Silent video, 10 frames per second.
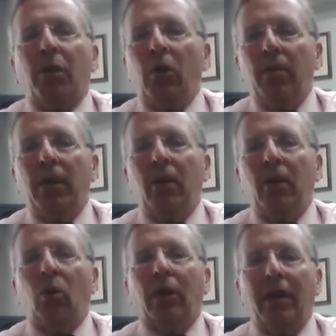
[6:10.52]
prohibit
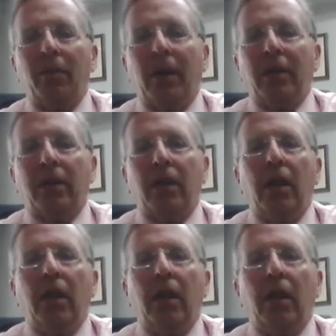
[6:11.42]
or limit
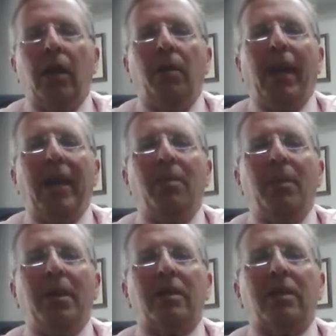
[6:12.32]

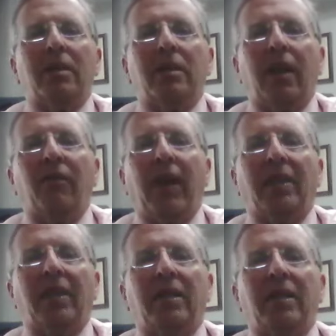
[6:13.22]
payments,
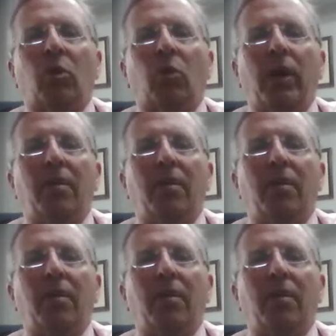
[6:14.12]
advances, or